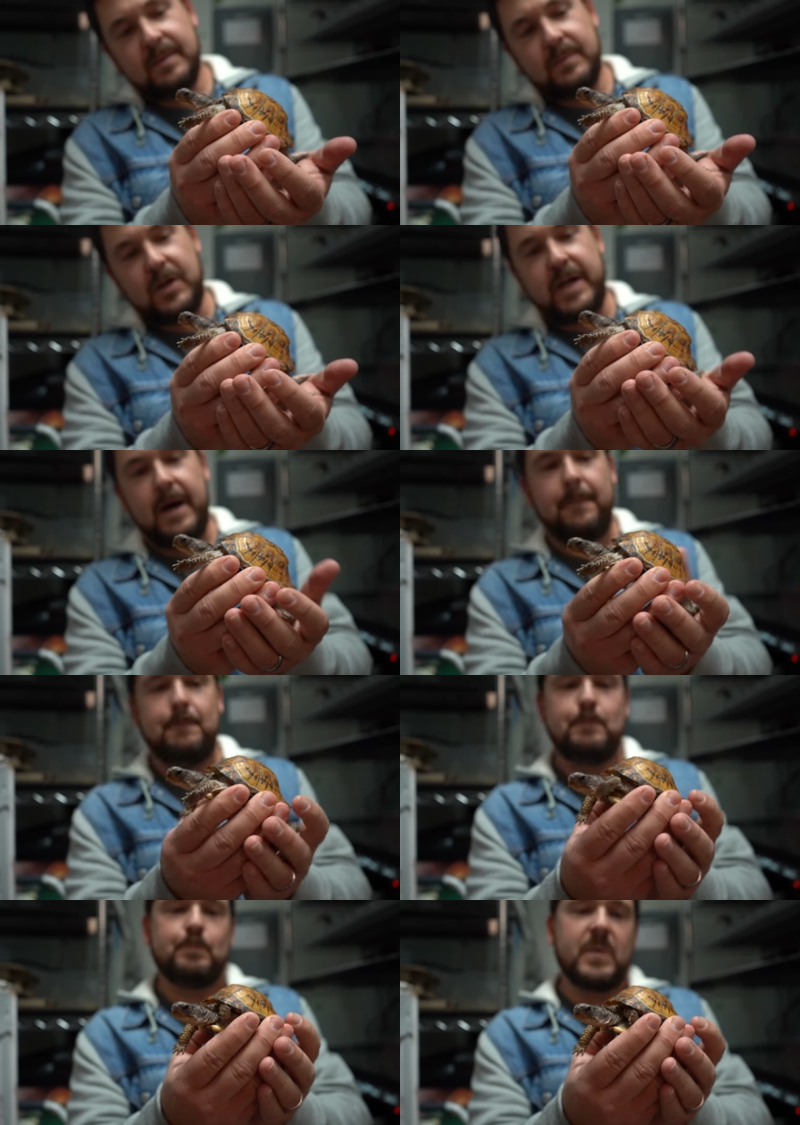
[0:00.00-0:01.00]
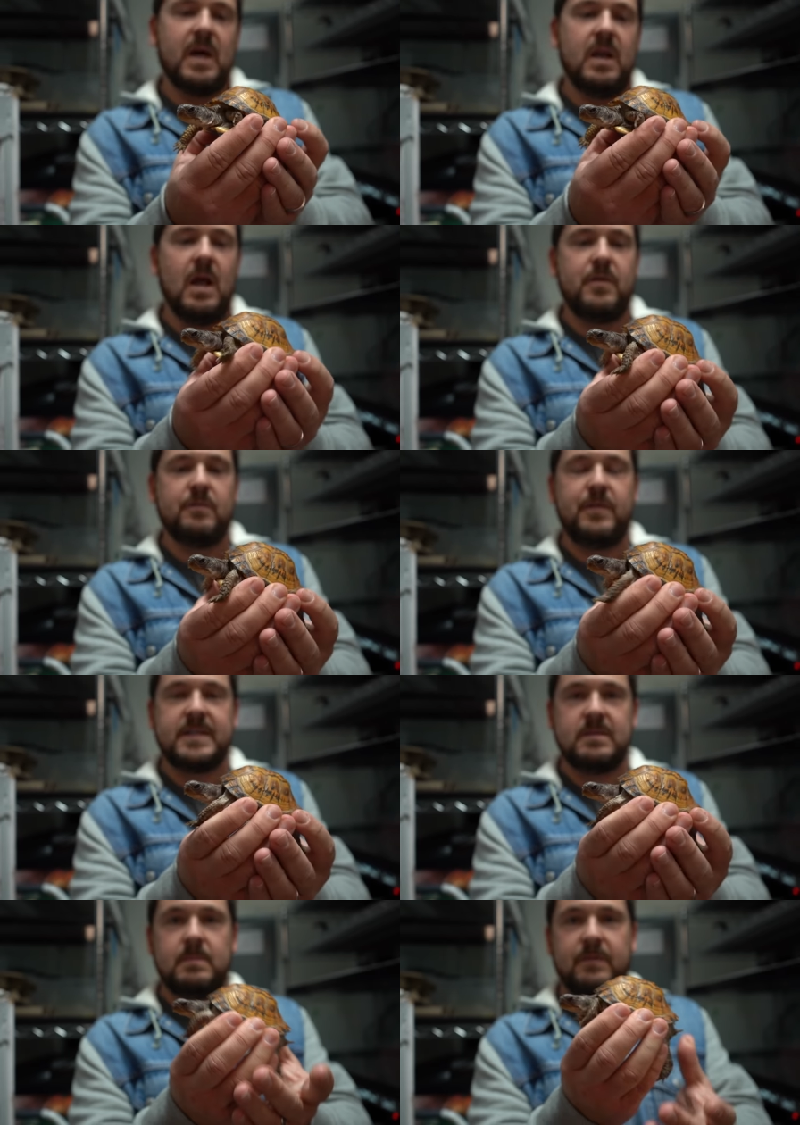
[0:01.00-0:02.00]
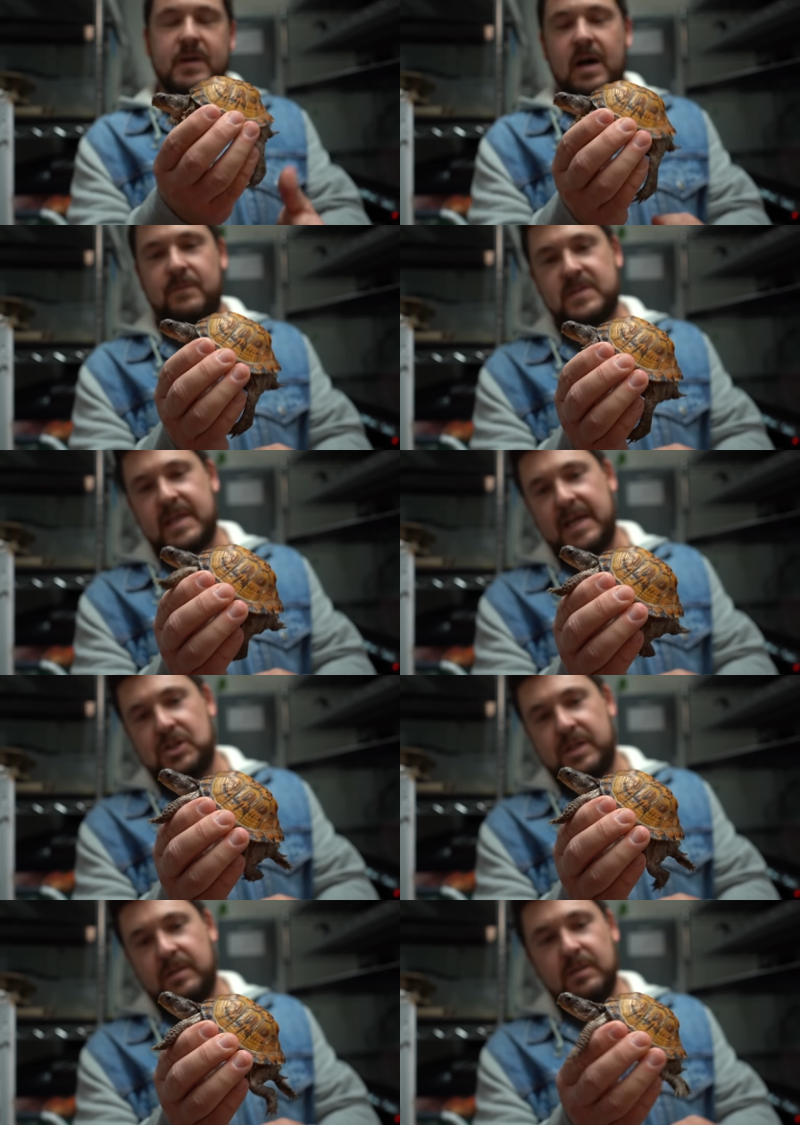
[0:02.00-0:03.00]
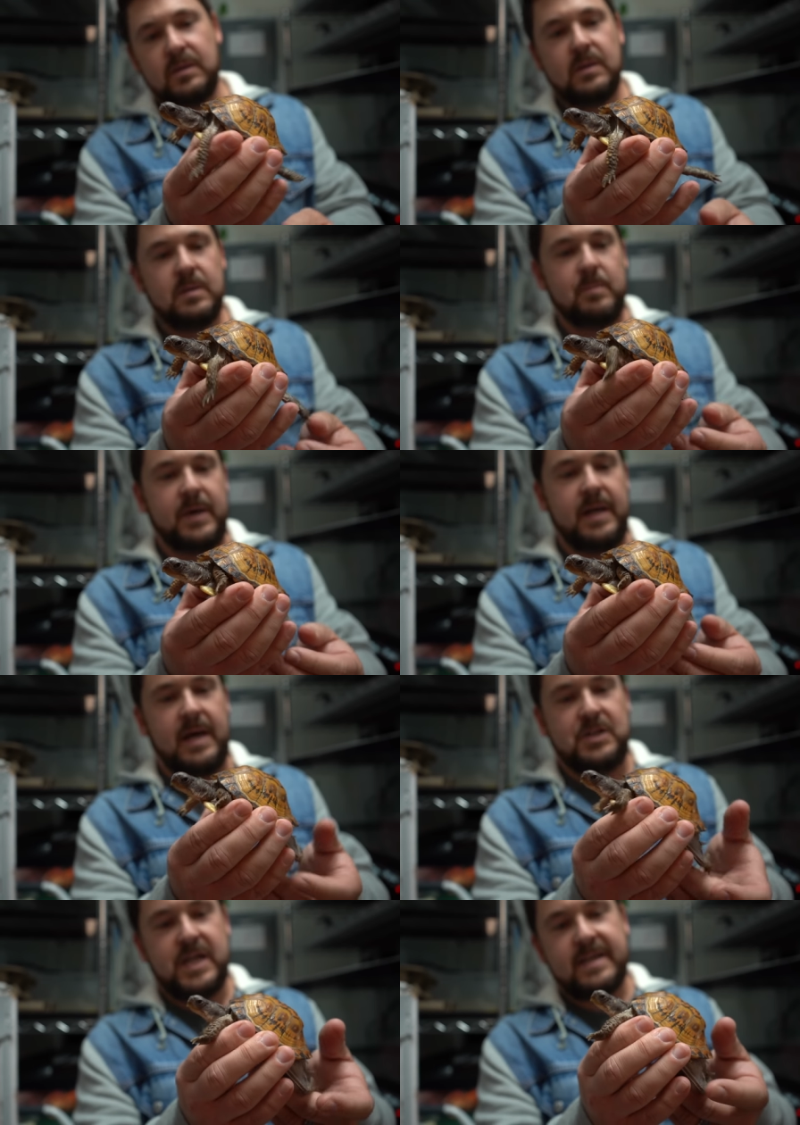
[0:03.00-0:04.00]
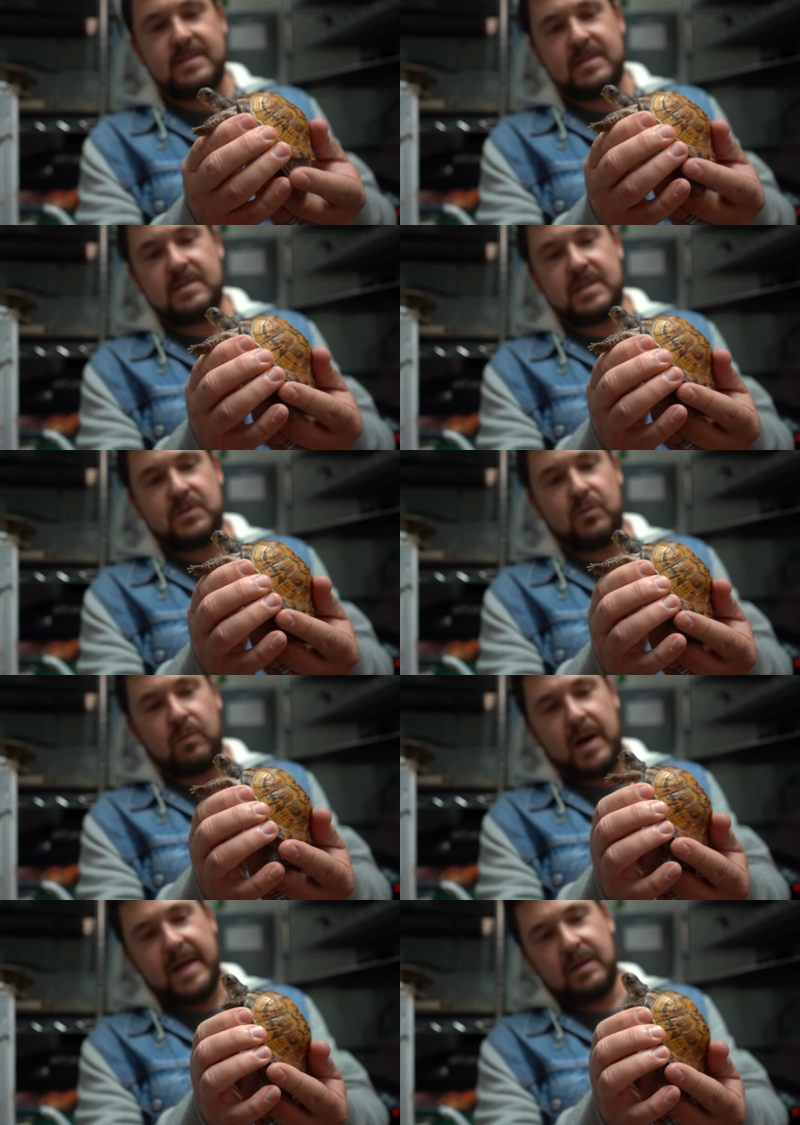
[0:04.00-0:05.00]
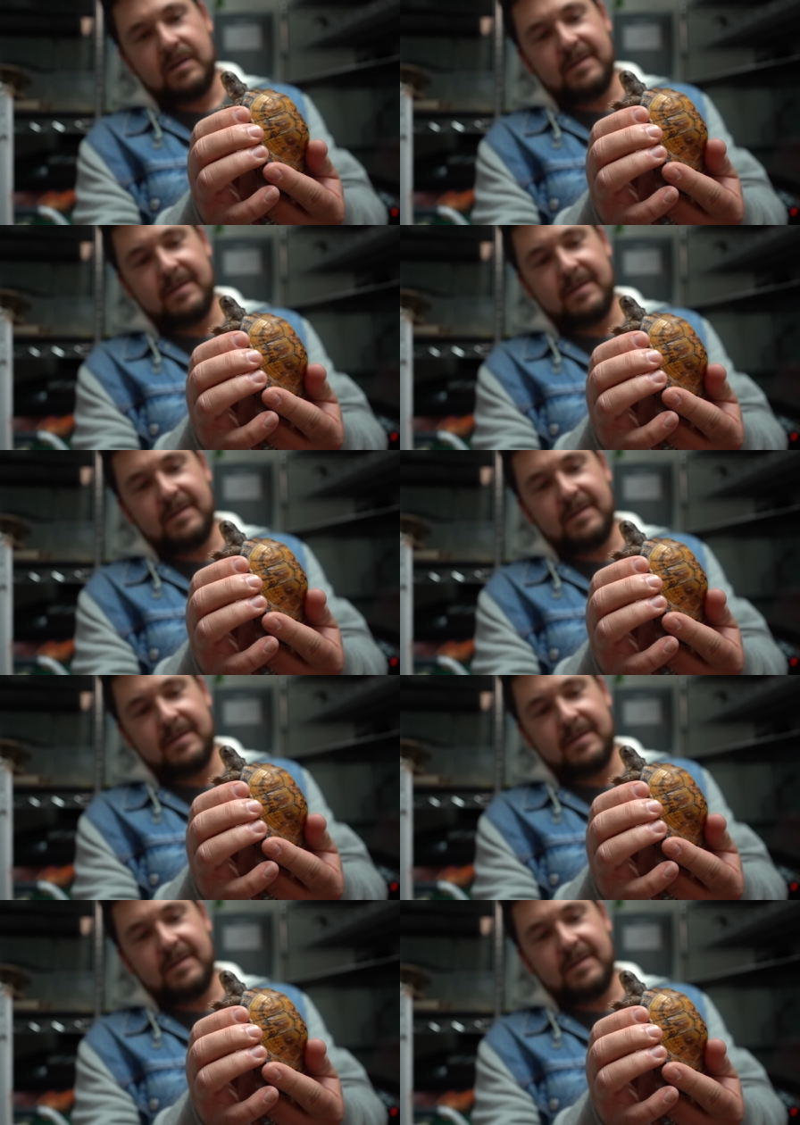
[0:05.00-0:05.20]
There you go. Another victim of a confiscation, but uh, Jenkinson's did great